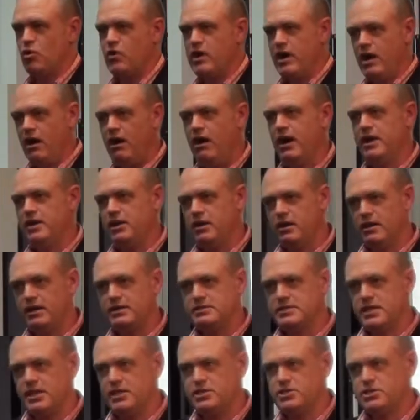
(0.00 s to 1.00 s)
more at high
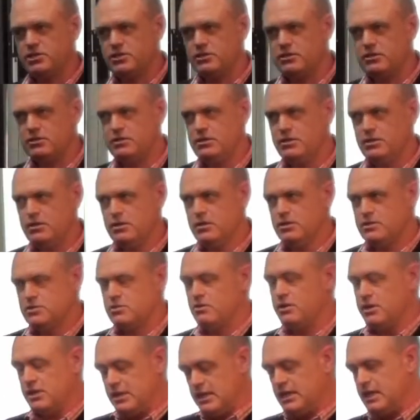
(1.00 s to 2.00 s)
utilisation,
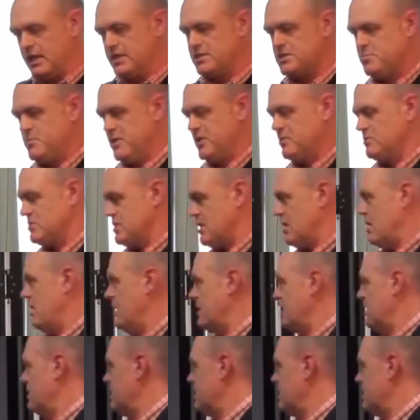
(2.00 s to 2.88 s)
need less spindles at high